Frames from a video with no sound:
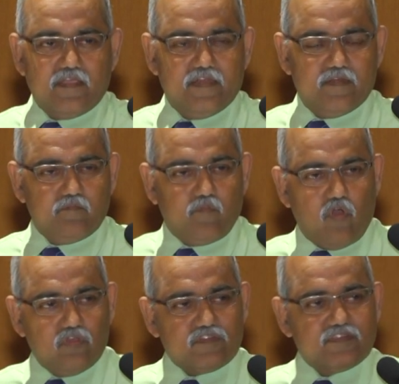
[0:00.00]
in
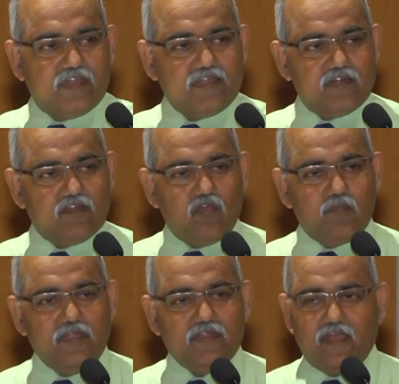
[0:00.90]
both central
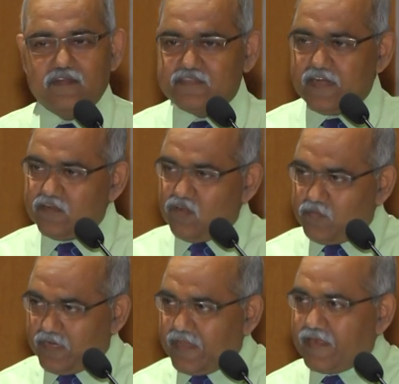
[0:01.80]
government and state
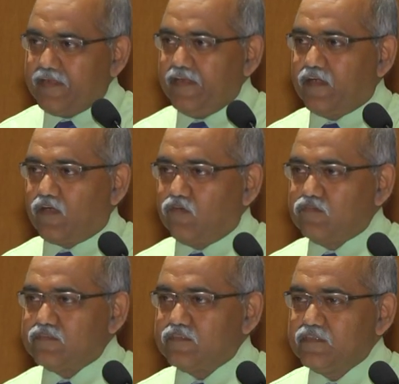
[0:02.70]
government guaranteed
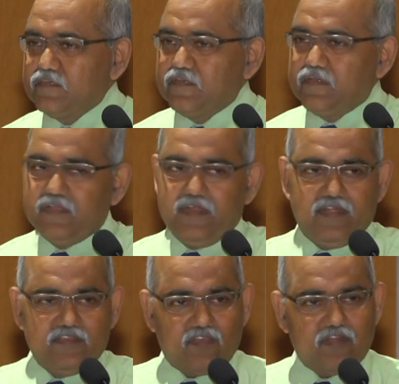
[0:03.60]
accounts,
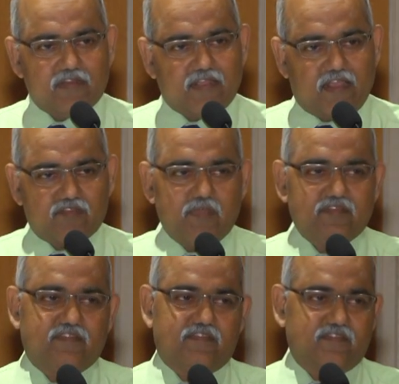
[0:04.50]
it is on cash
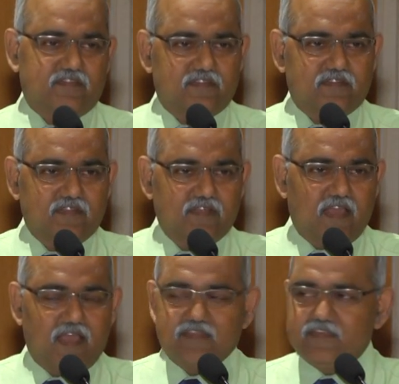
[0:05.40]
basis,
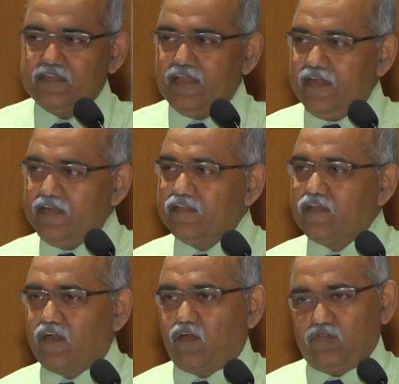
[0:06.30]
as in any
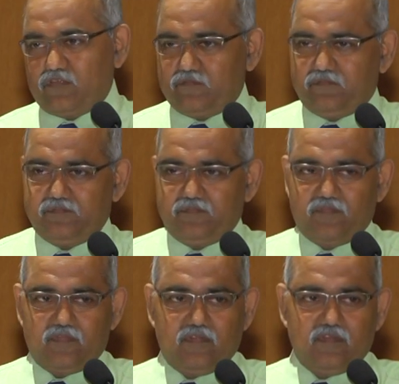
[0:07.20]
other account.
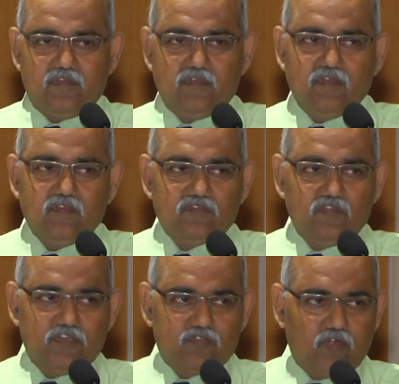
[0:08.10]

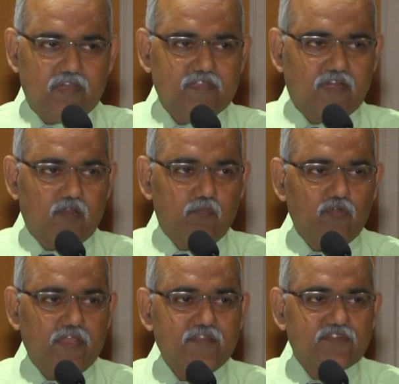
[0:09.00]
So it's only the
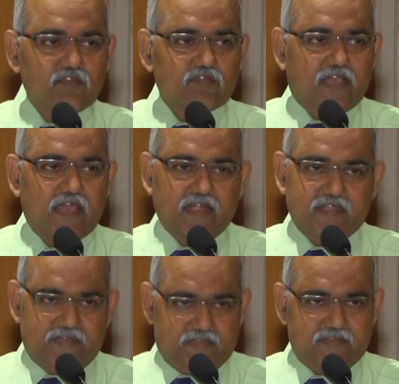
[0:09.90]
repudiation of the
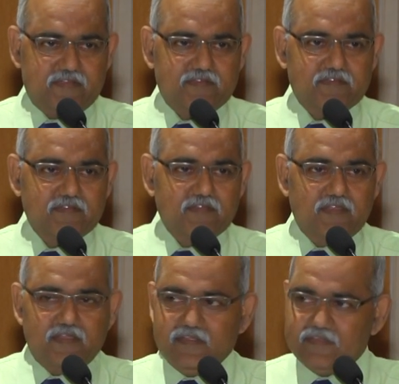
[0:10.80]
guarantee
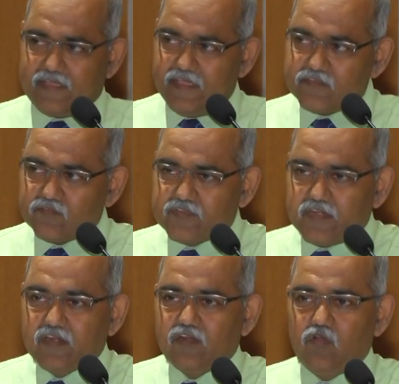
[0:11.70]
in the case of
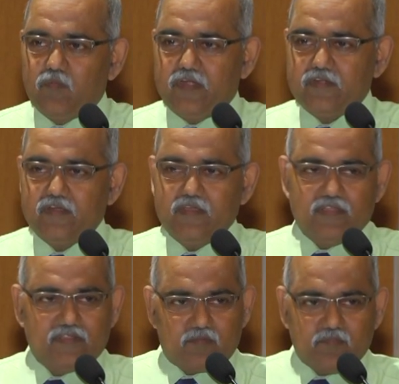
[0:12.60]
central government
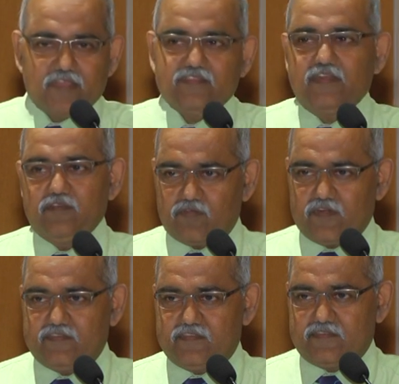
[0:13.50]
that makes the
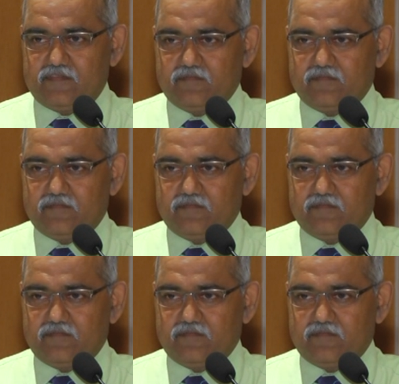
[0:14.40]
difference.